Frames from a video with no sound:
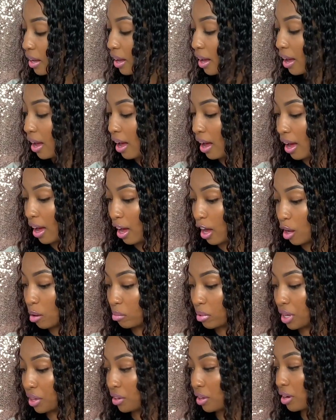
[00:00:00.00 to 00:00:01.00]

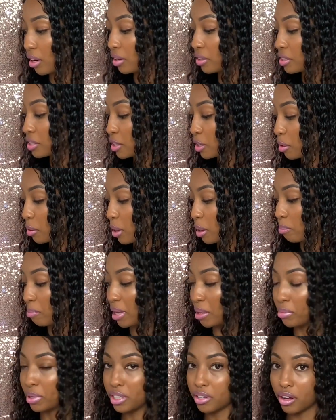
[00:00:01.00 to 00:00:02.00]
and then also a
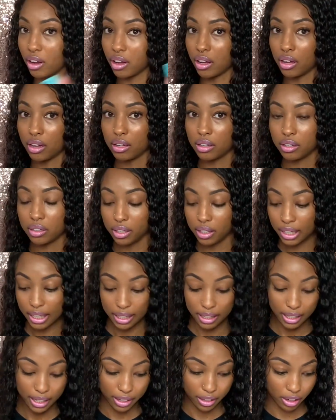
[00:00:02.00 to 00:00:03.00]
baby doll
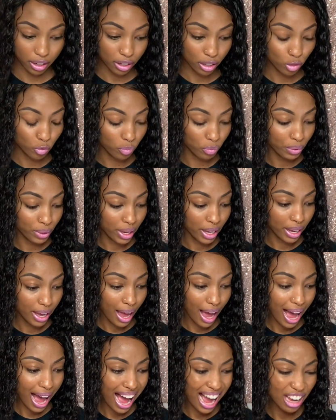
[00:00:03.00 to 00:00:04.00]
glitter.
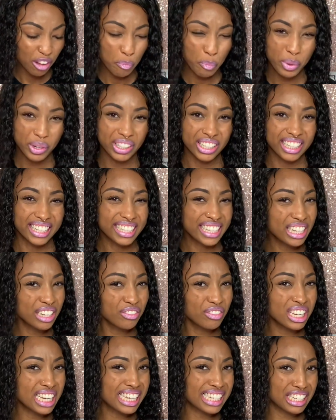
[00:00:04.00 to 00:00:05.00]
I believe
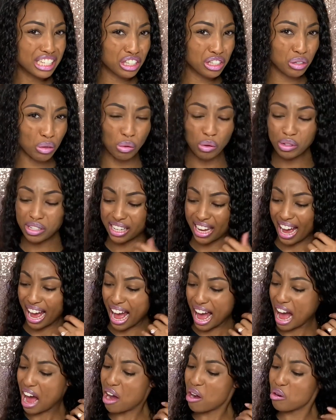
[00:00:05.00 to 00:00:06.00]
it's sold
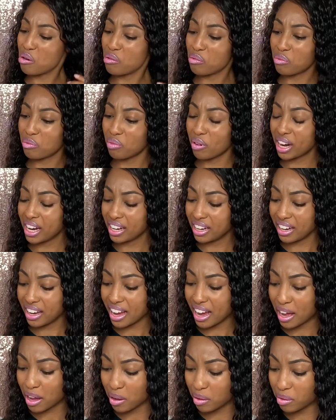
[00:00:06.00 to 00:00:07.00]
out right
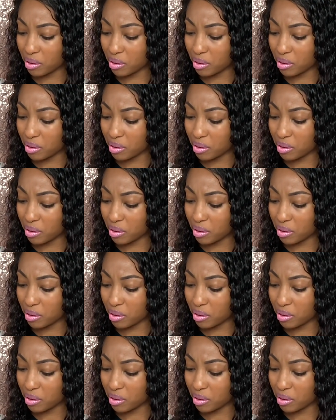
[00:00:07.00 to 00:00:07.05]
now.